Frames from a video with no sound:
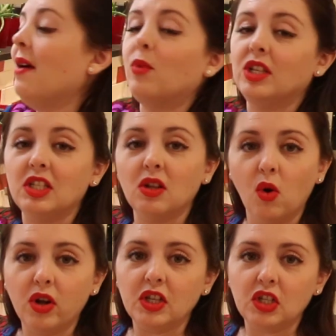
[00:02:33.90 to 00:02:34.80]
Once the
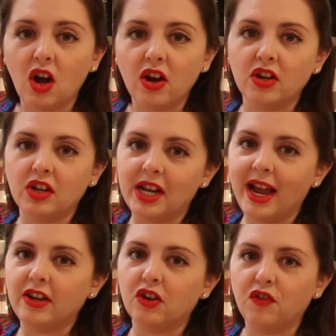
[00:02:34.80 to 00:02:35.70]
oil is hot, you're going to
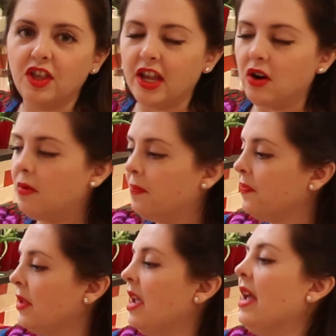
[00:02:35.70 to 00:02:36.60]
add your fideo,
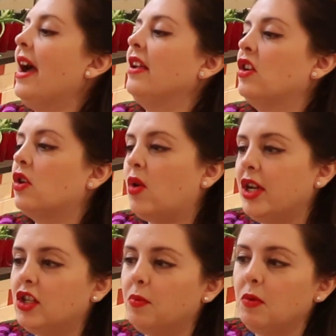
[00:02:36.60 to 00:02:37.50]
and you're
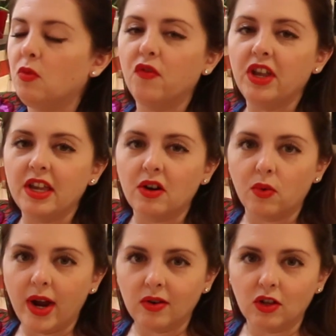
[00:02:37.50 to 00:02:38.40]
going to be moving it
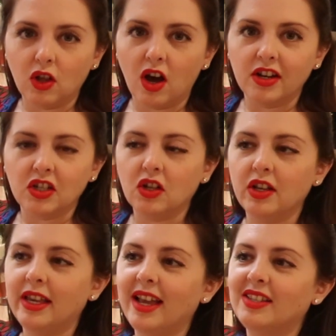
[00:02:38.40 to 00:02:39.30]
around a lot until
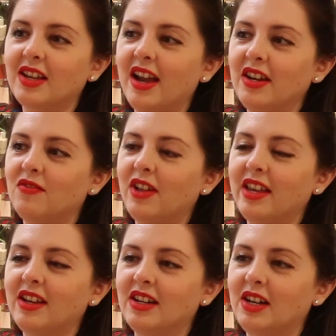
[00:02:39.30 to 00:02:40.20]
it gets kind of
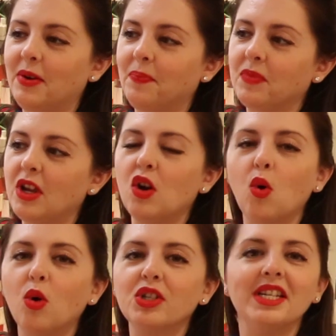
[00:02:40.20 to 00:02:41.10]
like a
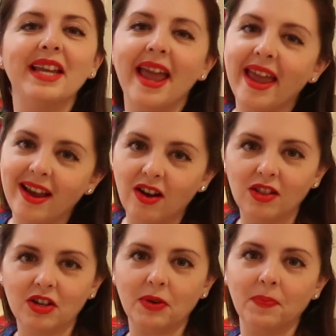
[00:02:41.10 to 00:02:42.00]
golden hay
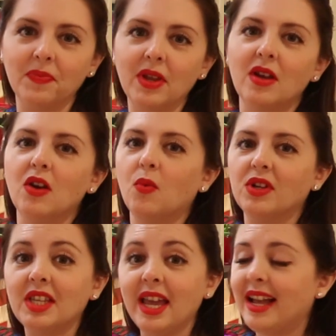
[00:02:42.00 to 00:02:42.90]
color.
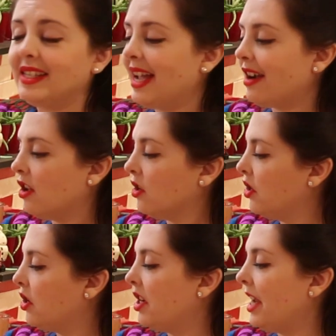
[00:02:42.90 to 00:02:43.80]
Once it has that color,
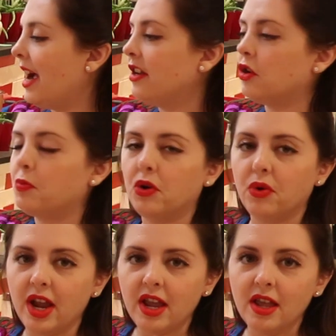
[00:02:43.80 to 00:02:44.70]
you're going to add your
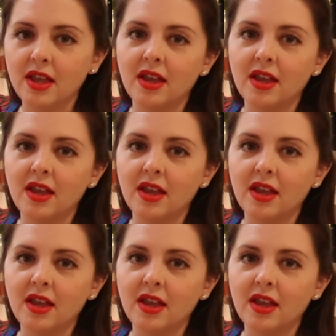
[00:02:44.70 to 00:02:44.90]
puree,